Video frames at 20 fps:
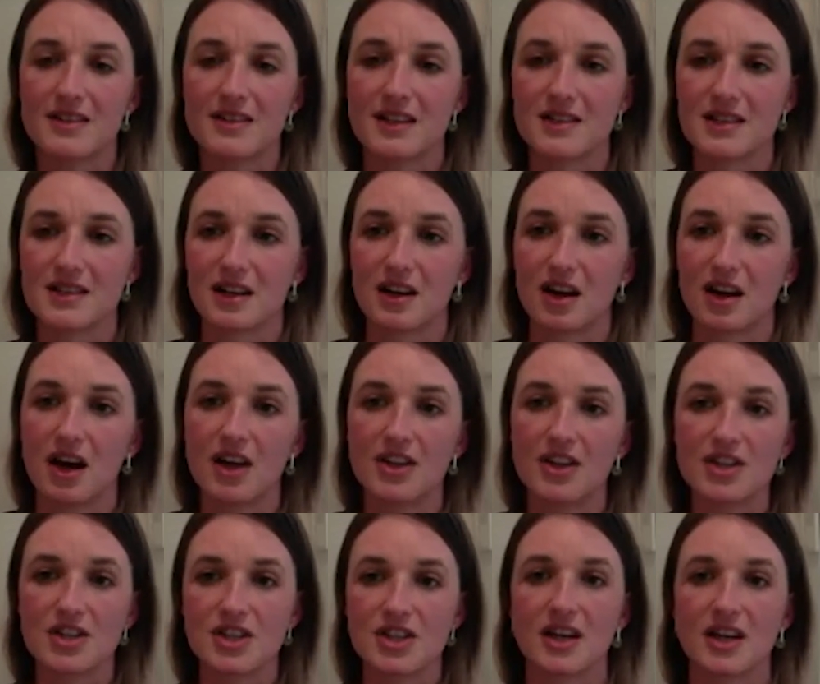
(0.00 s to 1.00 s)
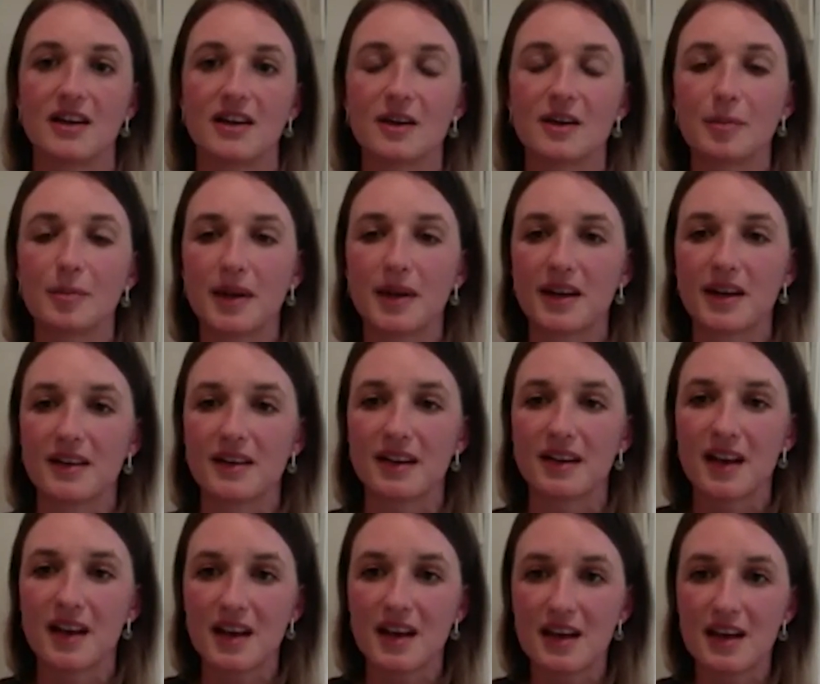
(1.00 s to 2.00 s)
It's a large chunk, but it
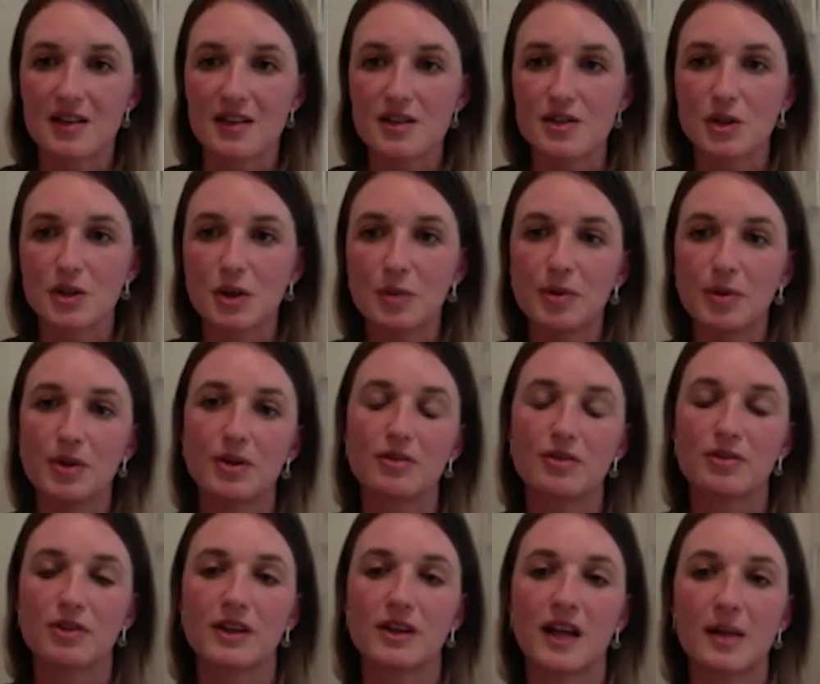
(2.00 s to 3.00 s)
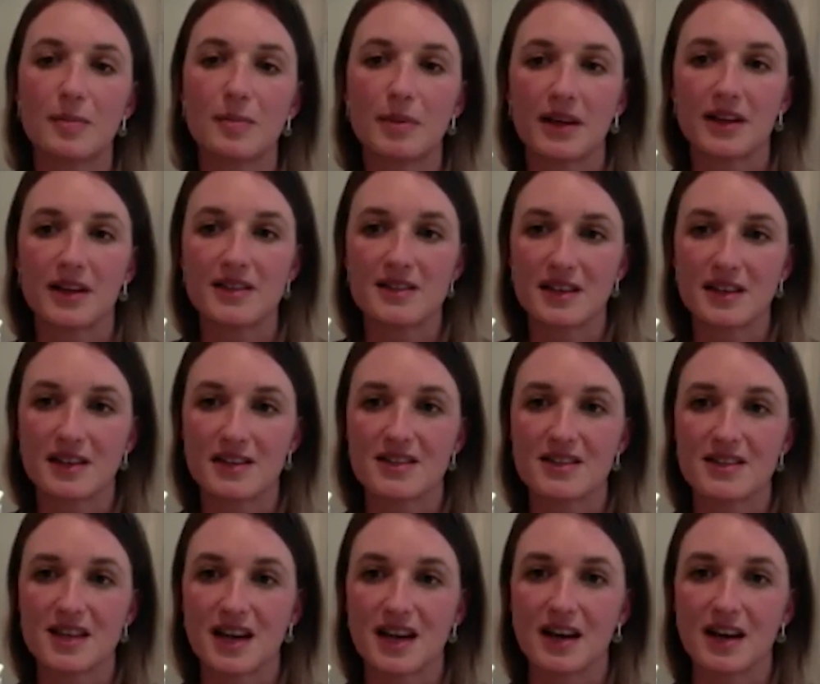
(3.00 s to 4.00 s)
is so beautiful in helping us
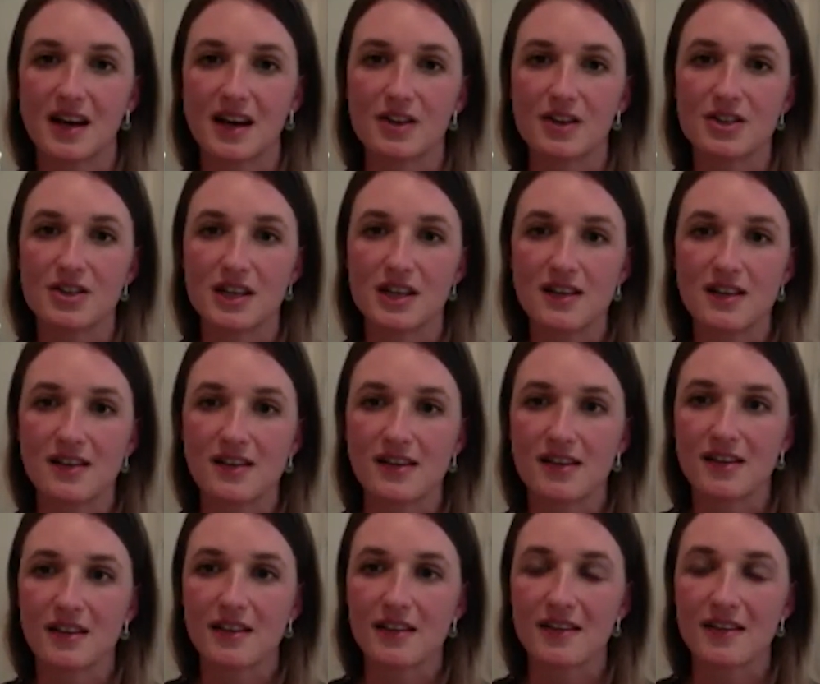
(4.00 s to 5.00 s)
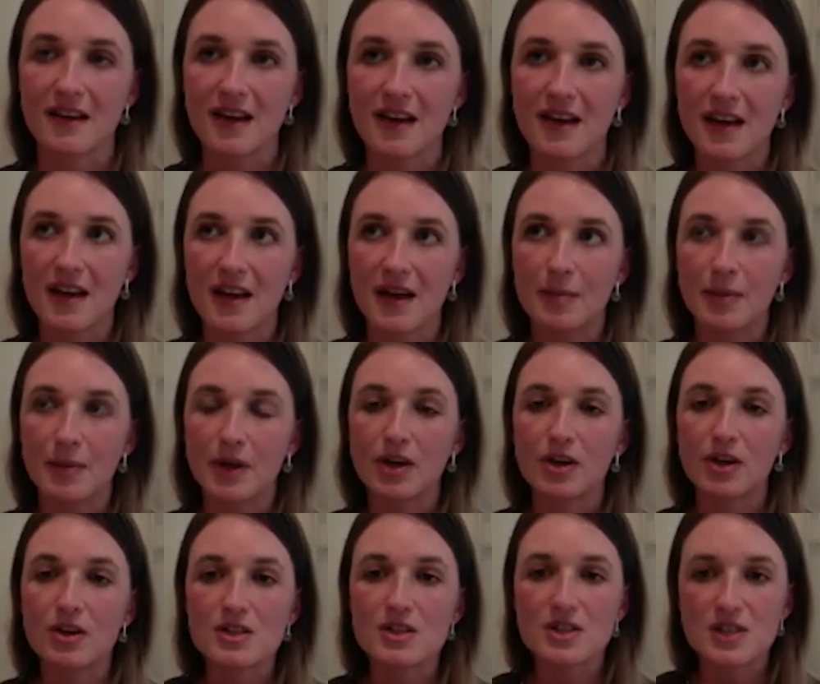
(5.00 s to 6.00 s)
understand how
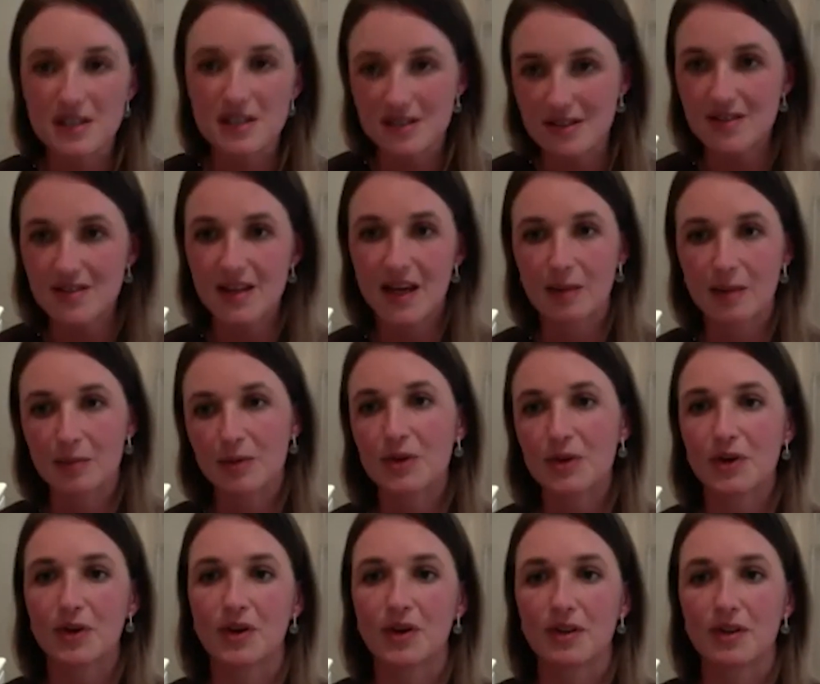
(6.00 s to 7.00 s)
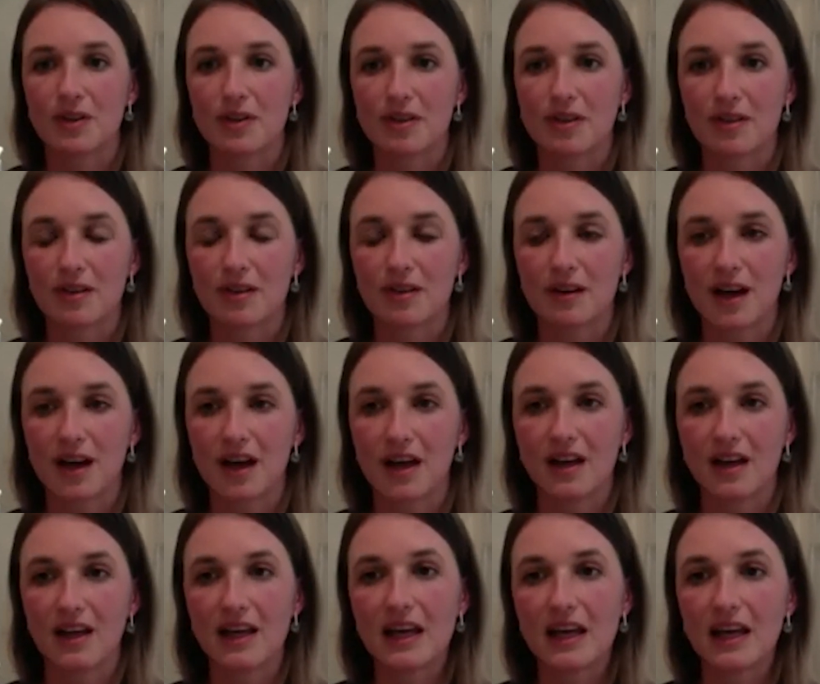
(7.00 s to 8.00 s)
because Jesus came to earth, and
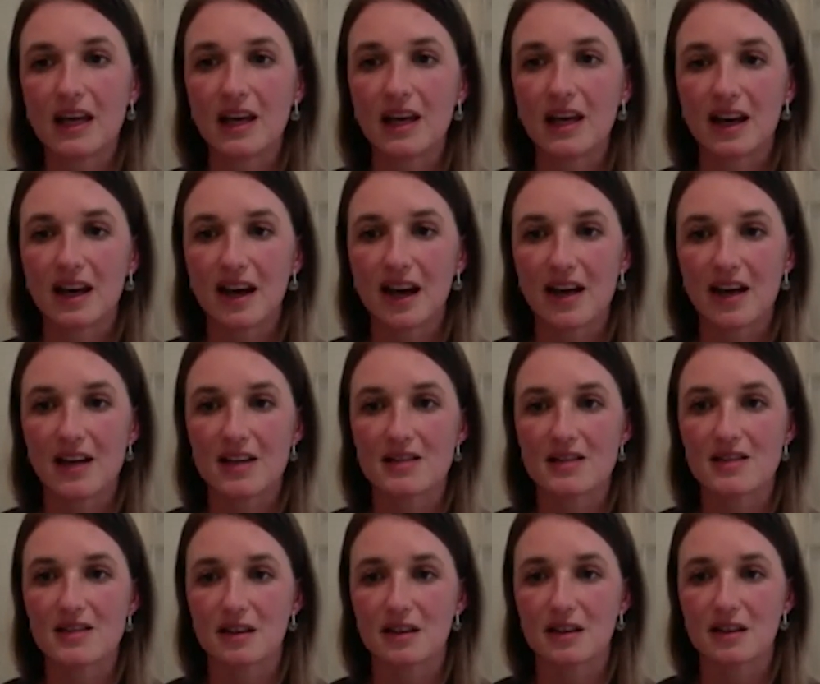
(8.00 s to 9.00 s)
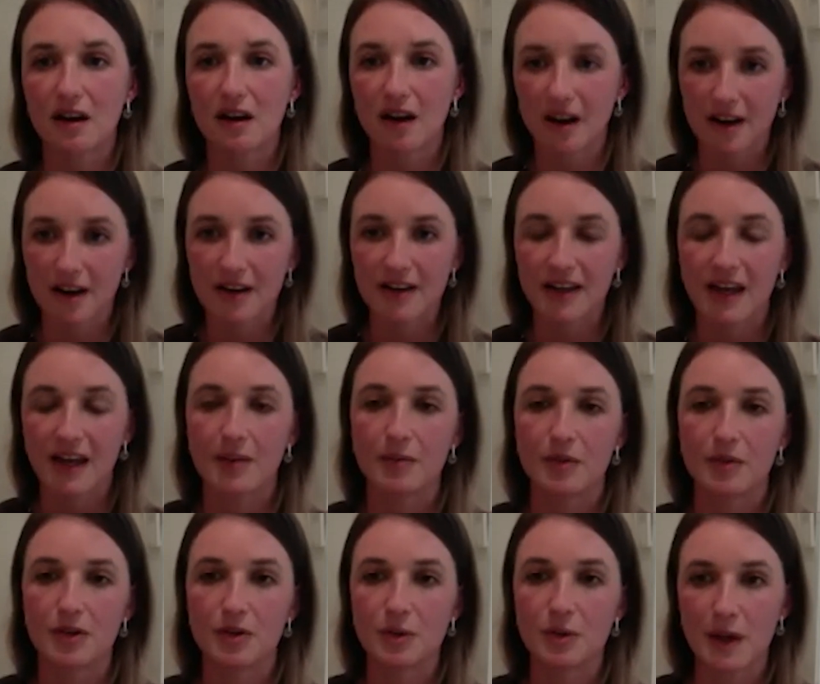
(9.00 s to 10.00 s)
he as God came
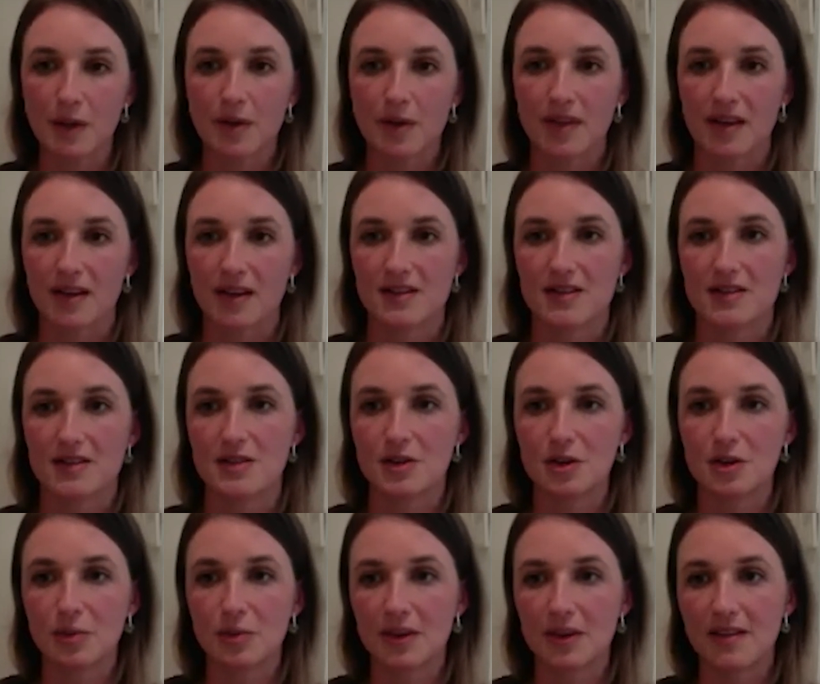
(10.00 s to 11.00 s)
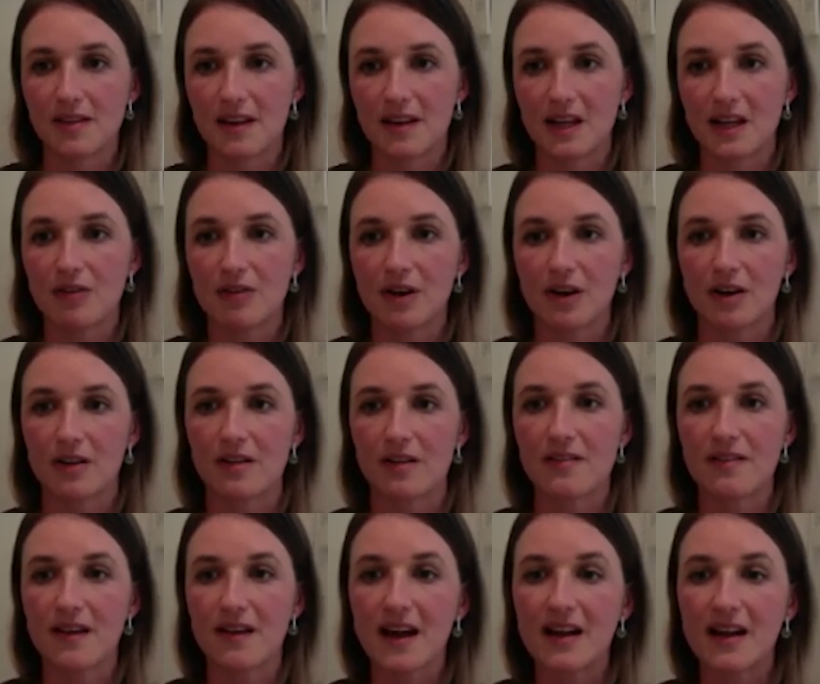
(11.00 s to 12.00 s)
to dwell with us as humans, and he
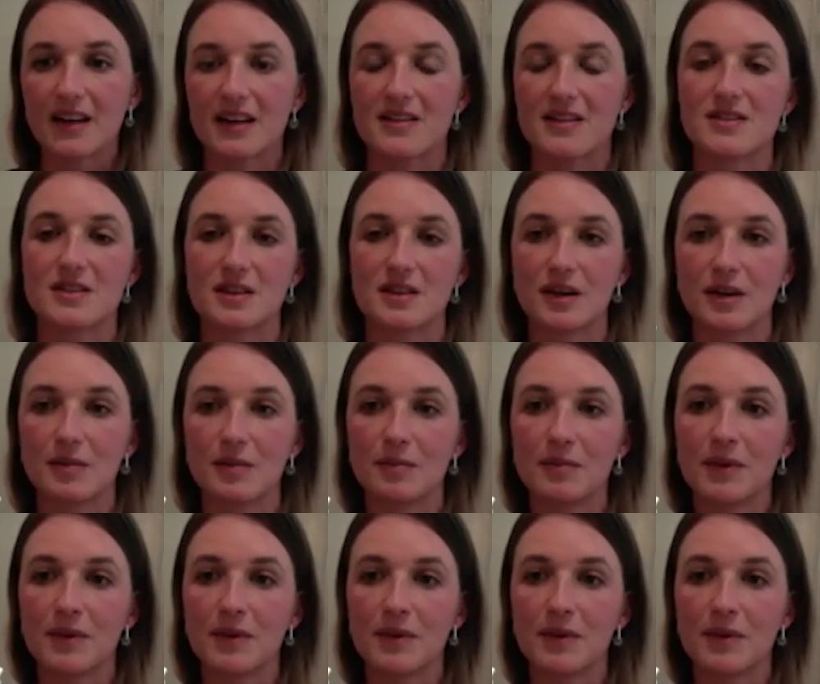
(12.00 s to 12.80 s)
reconciled us to him.